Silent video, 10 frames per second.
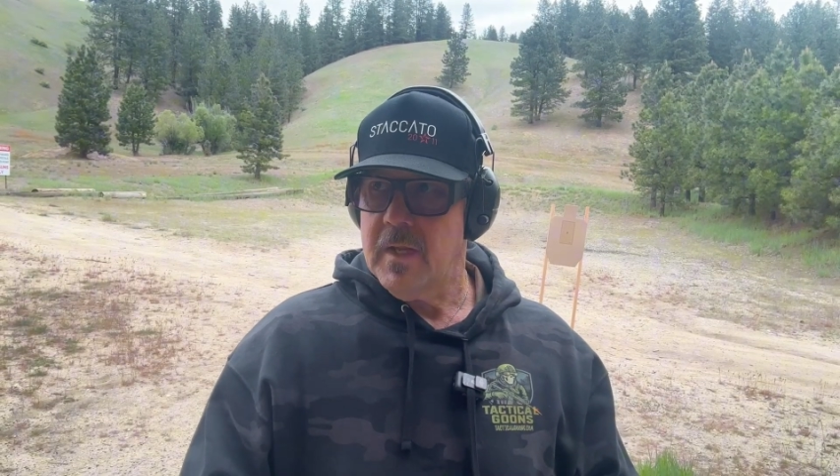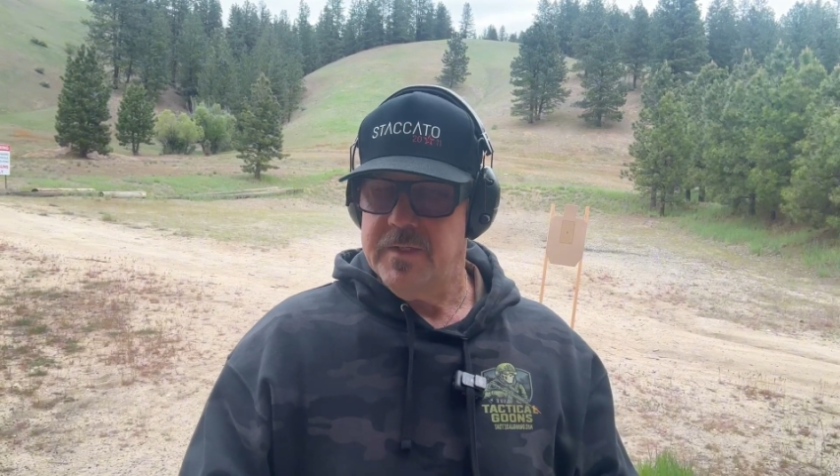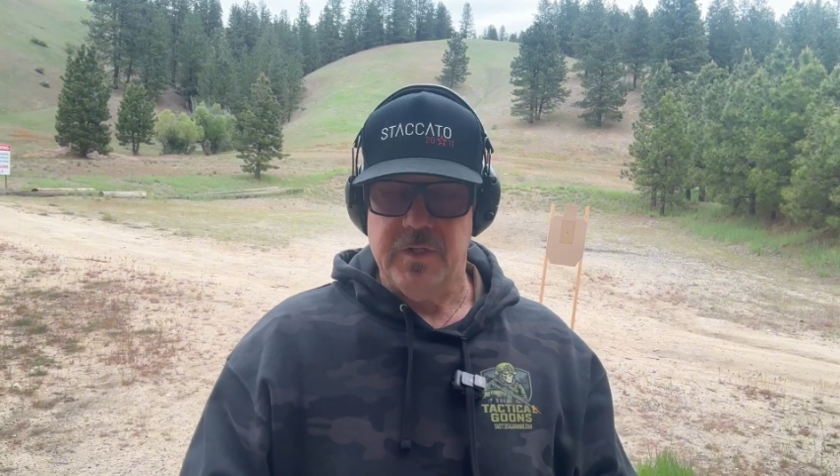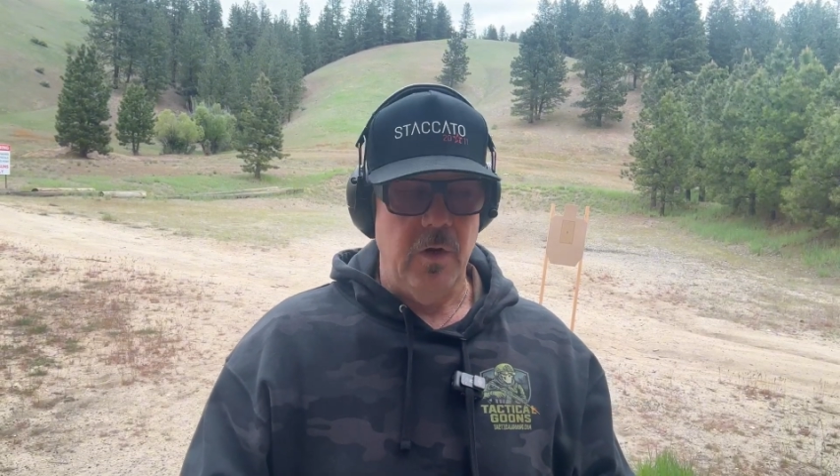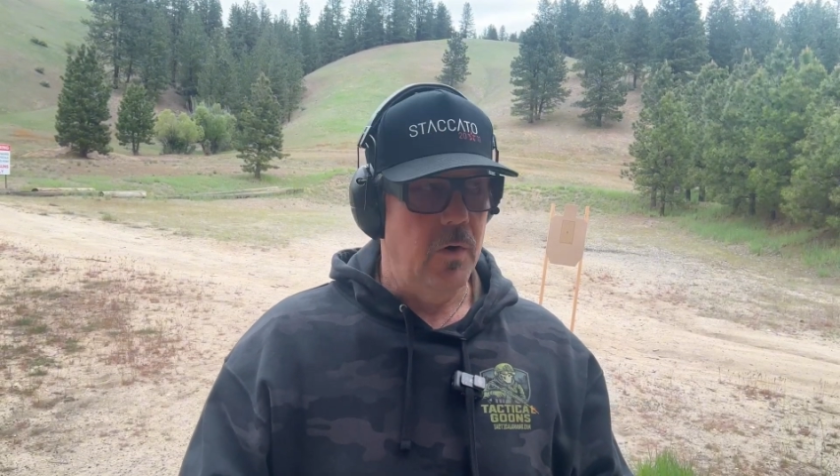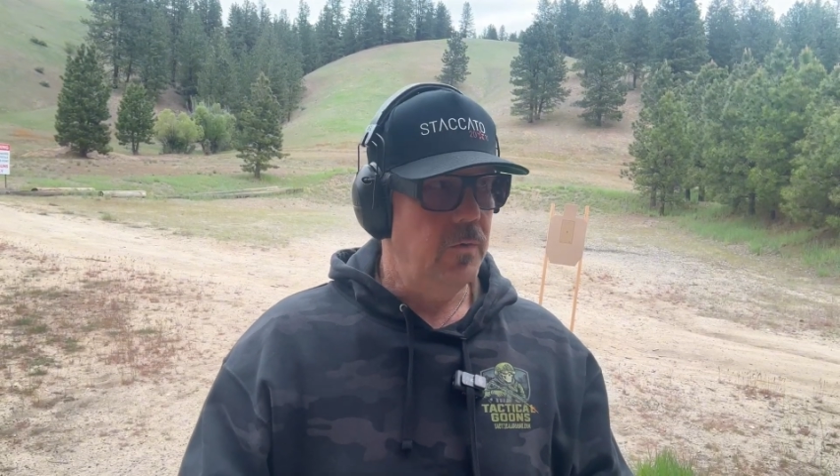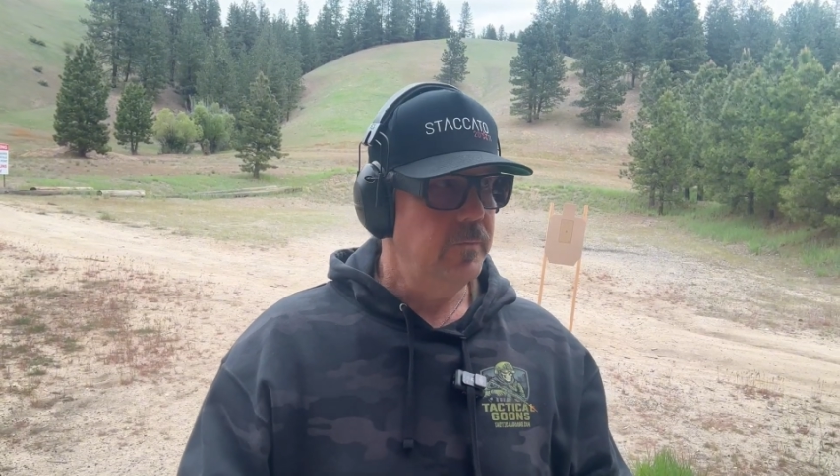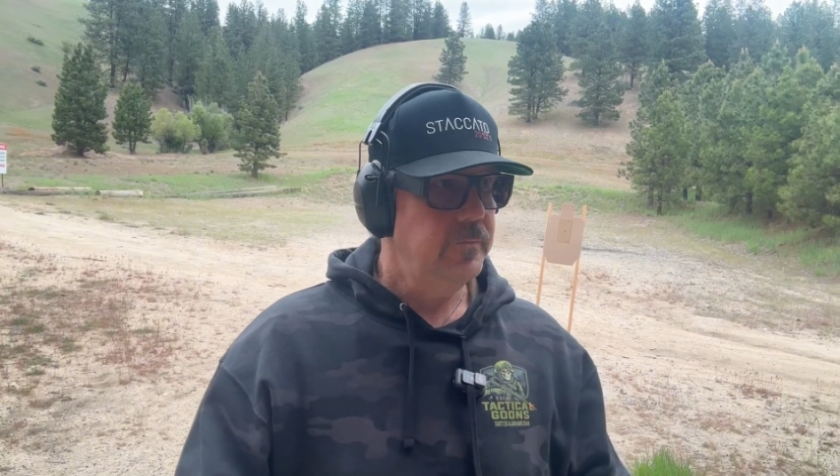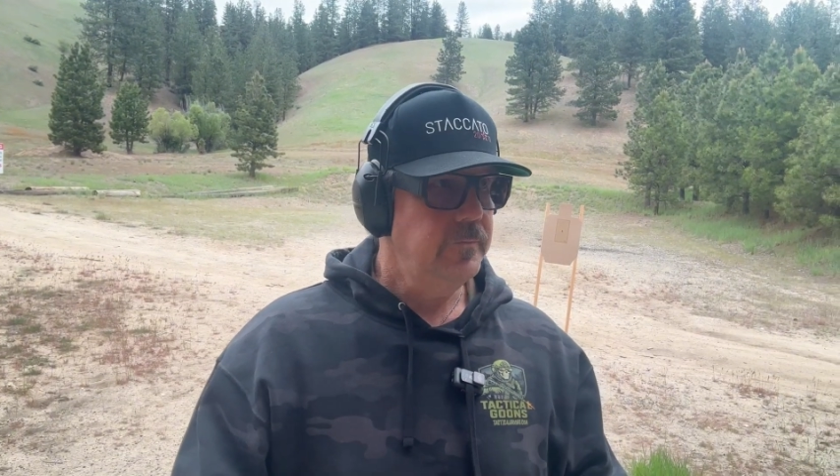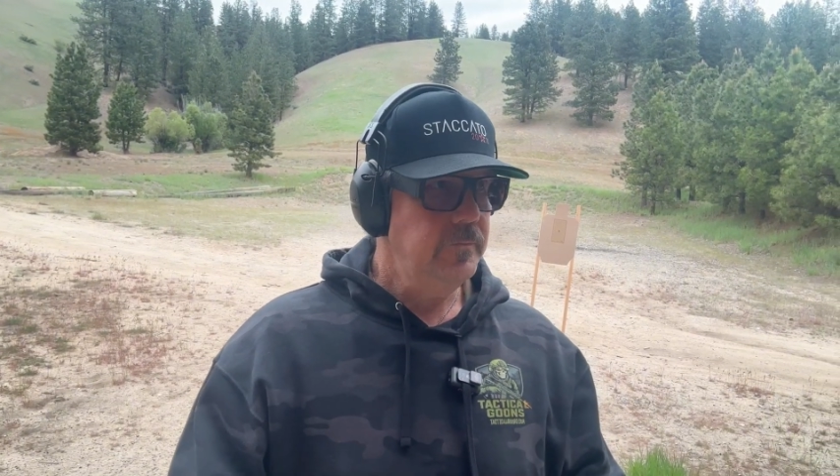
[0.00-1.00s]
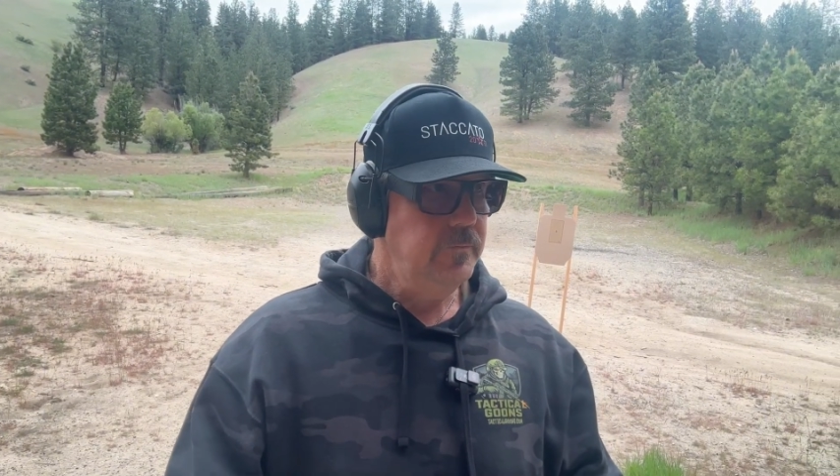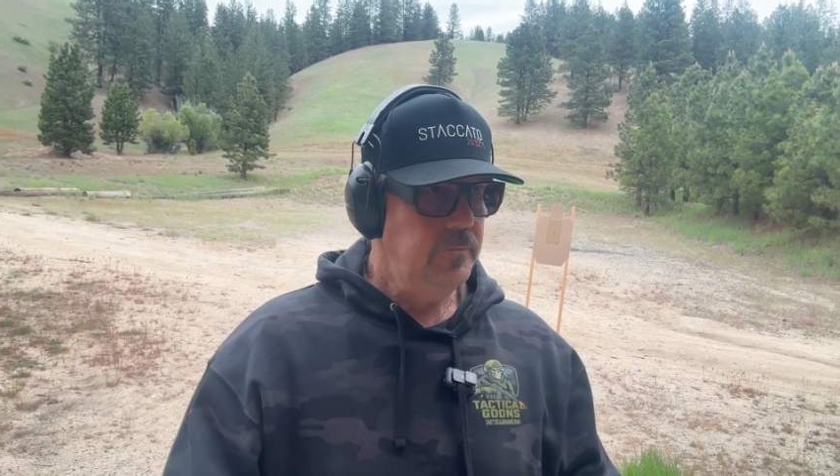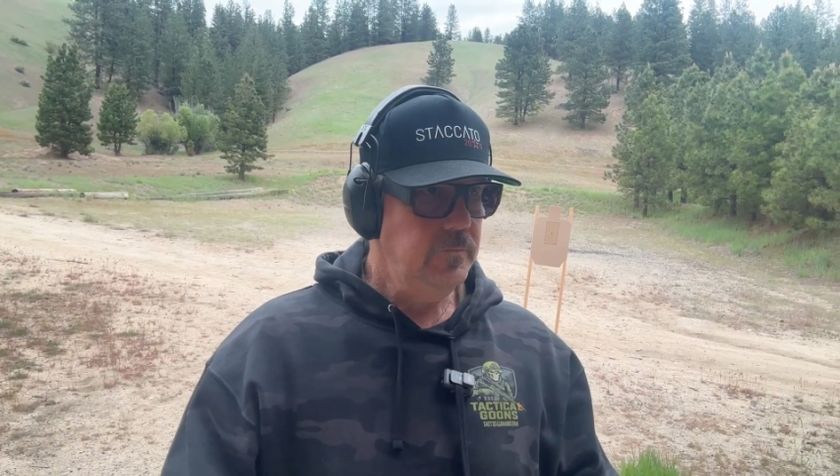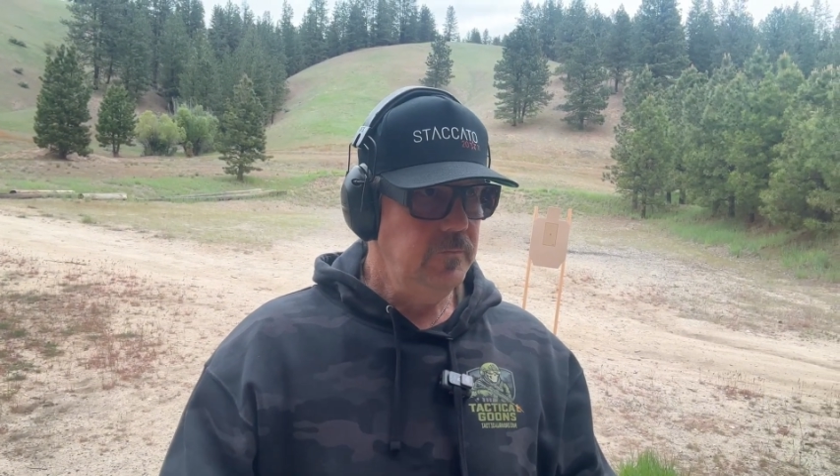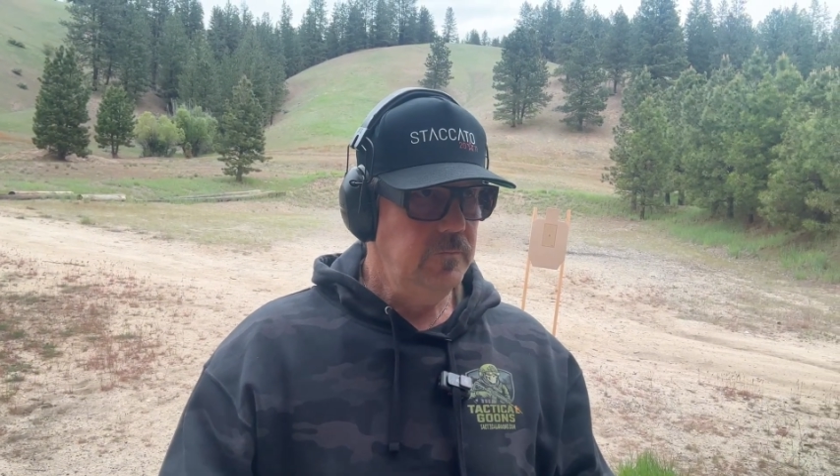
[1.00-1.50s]
So
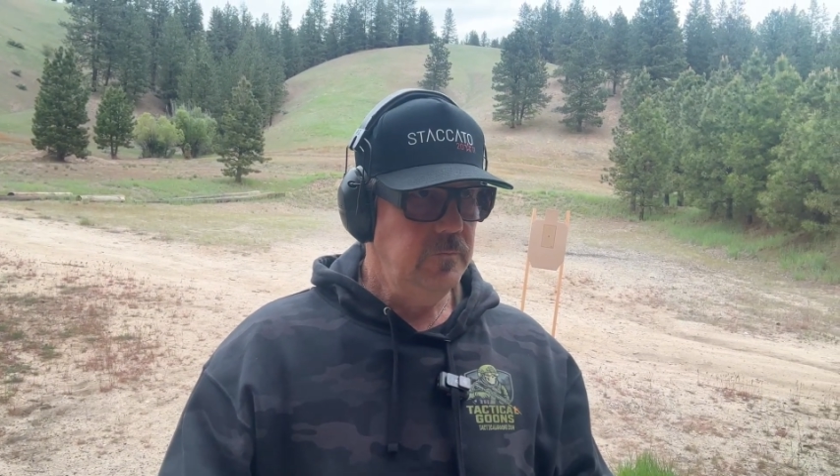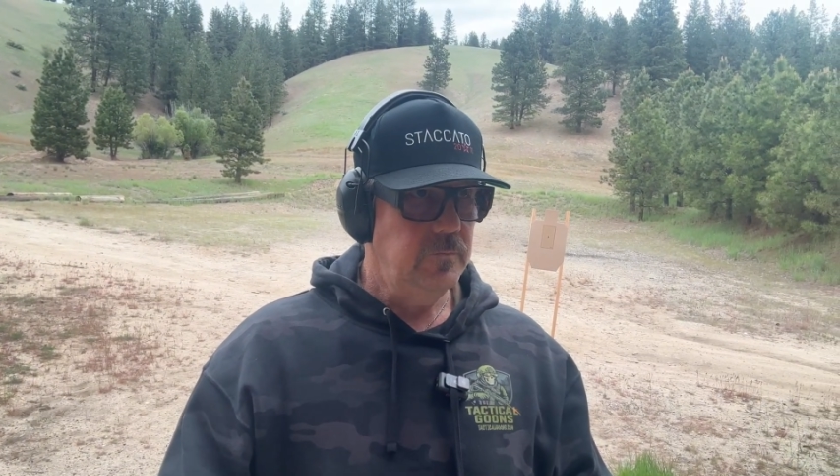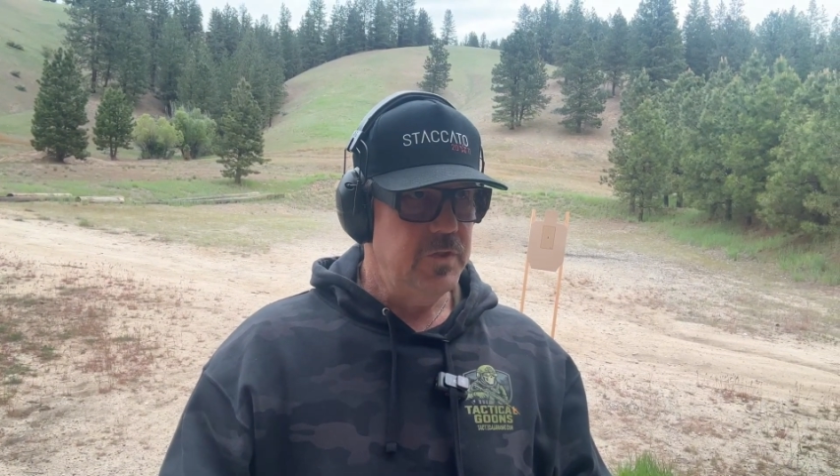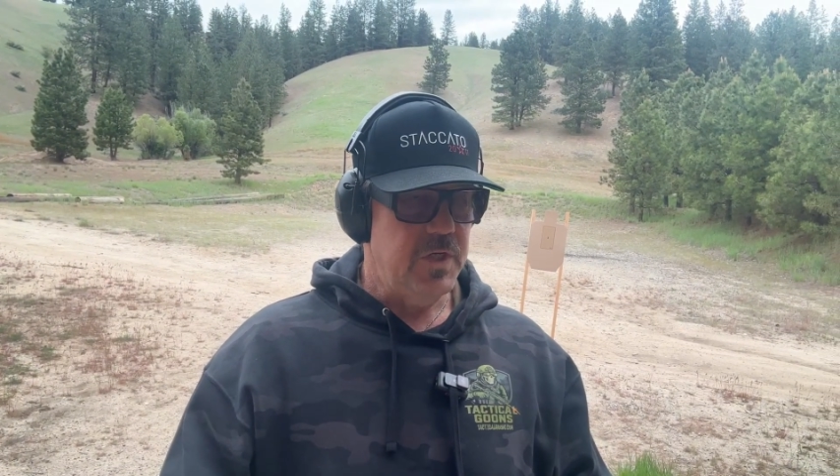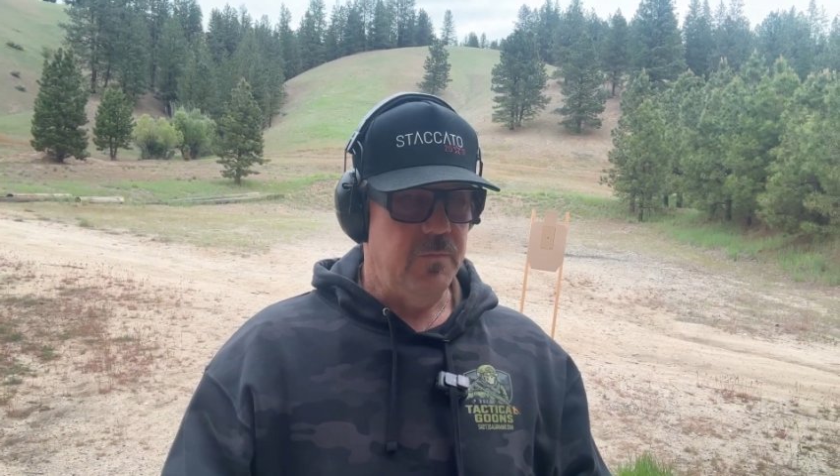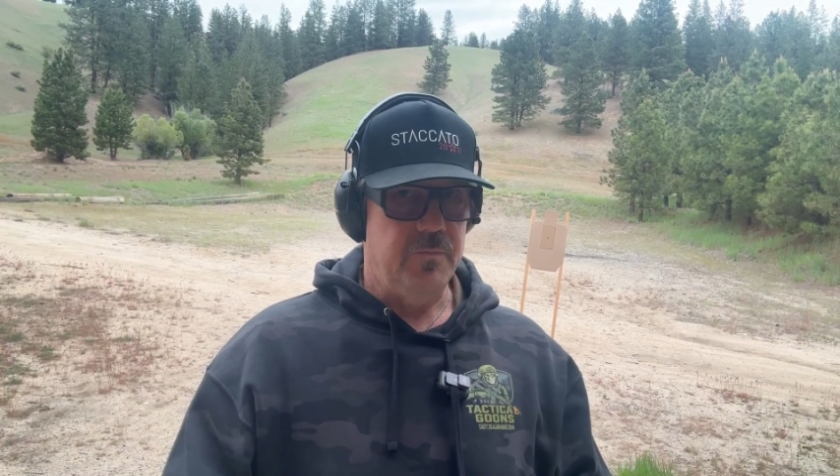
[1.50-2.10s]
she